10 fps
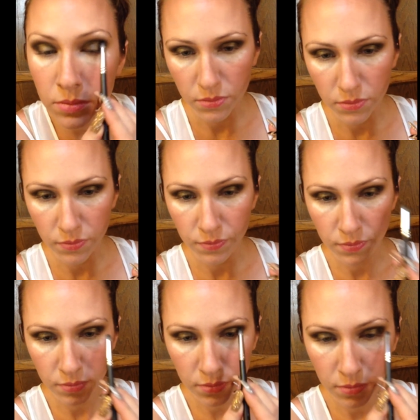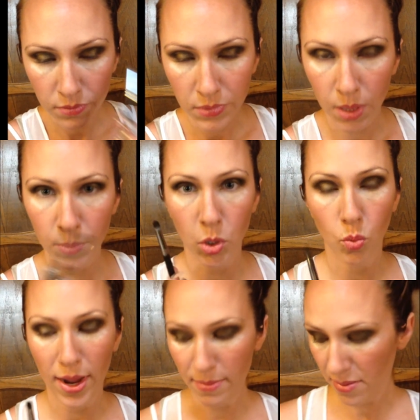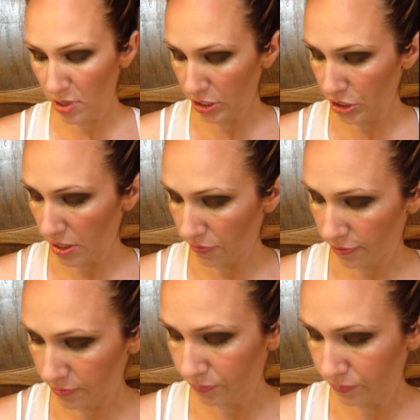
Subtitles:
I'm going to wipe my brush off